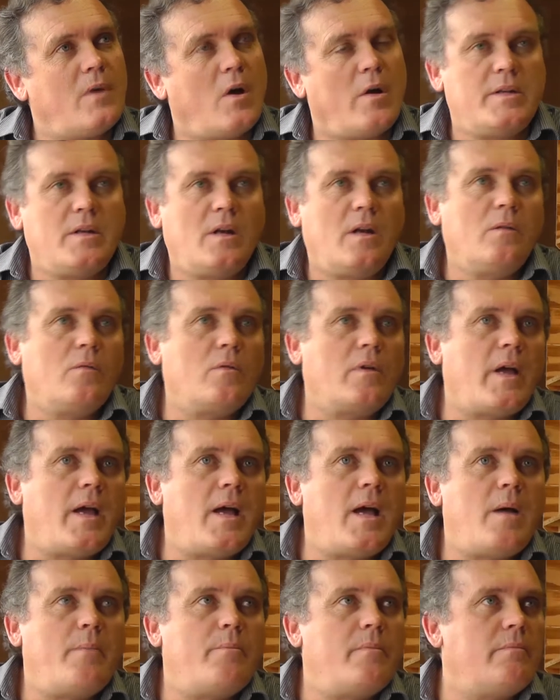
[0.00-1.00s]
Ideally, look,
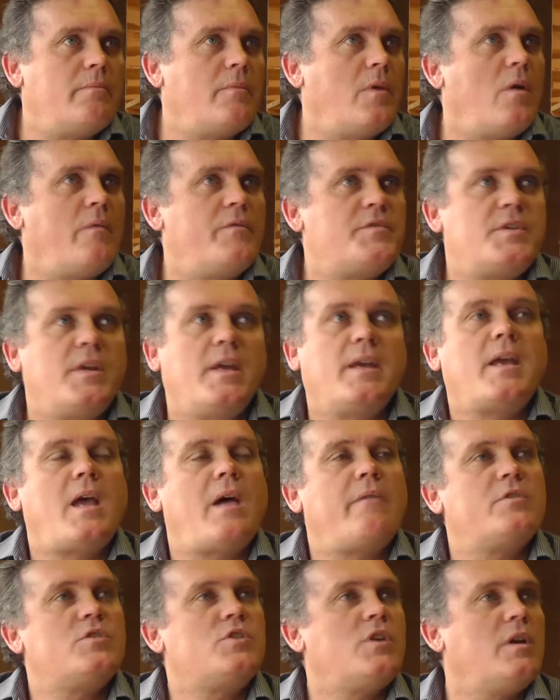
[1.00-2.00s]
obviously a
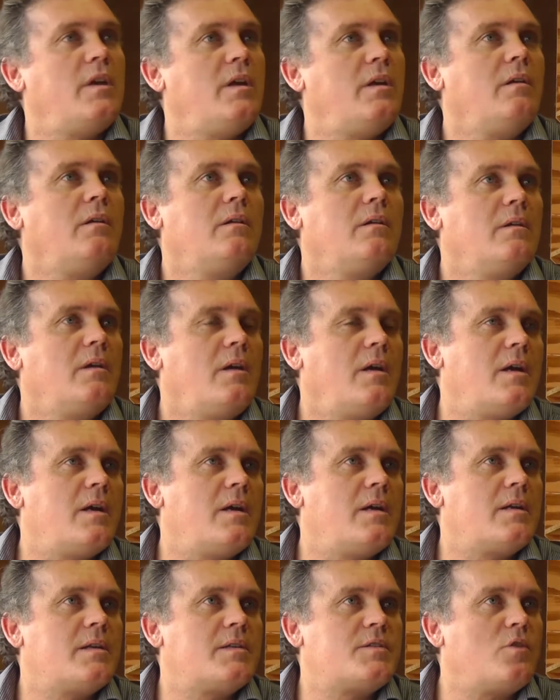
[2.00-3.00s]
cover sheet,
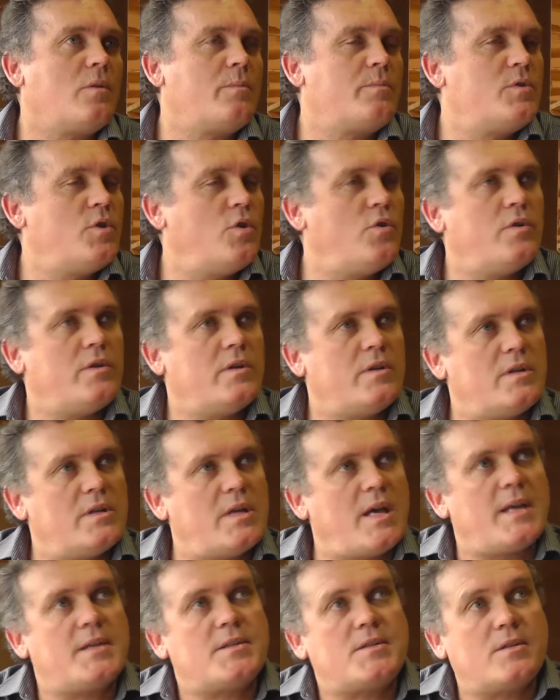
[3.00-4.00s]
stop dirt and
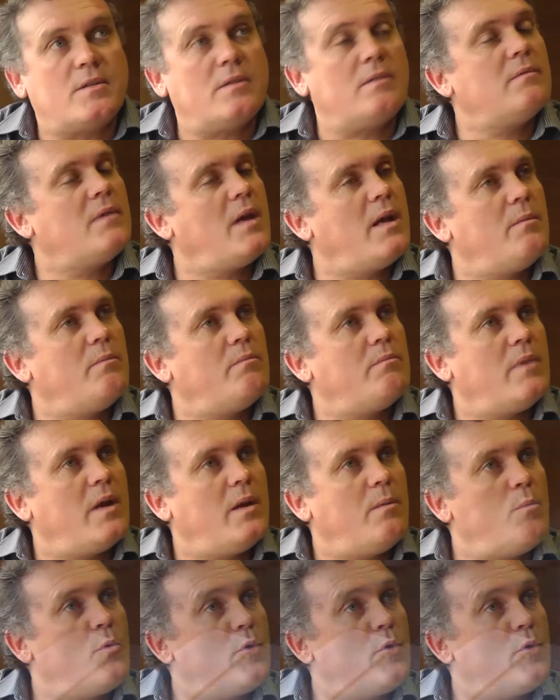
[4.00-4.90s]
dust and